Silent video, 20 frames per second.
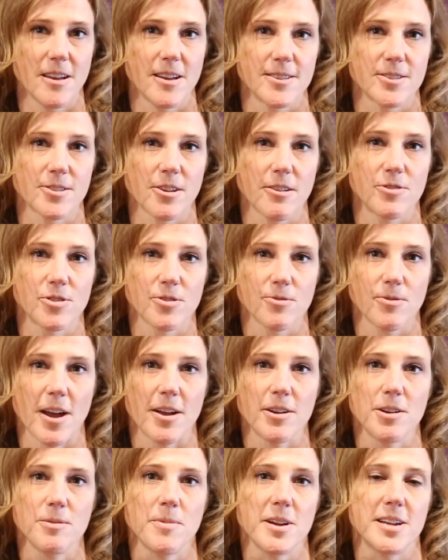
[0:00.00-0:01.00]
So I've
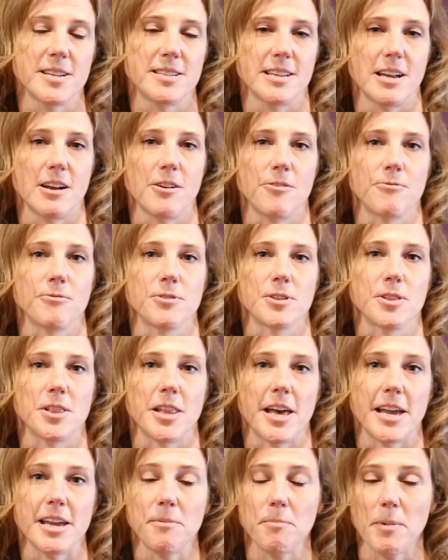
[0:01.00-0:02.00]
surrounded myself with
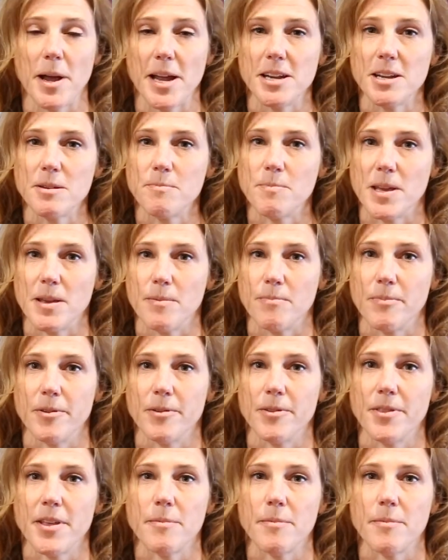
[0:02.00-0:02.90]
like-minded people.